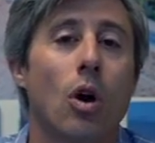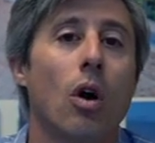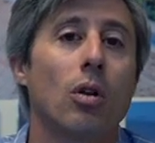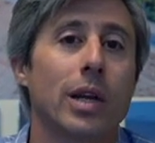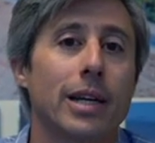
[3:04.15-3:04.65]

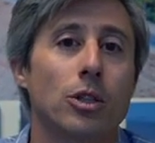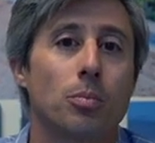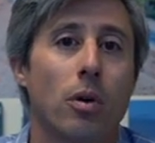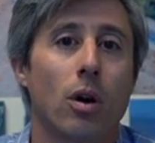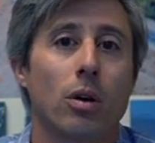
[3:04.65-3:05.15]
all
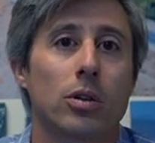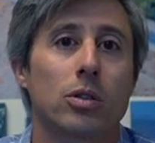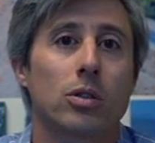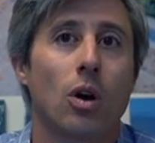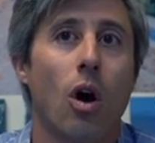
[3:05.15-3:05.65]
age
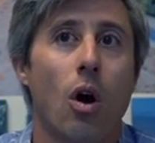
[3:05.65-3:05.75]
parks